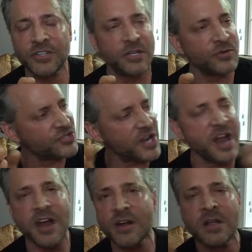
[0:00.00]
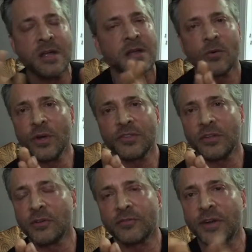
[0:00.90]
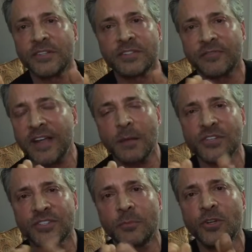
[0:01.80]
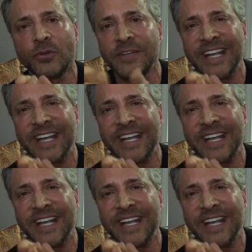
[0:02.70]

Share with your friends and family someone who needs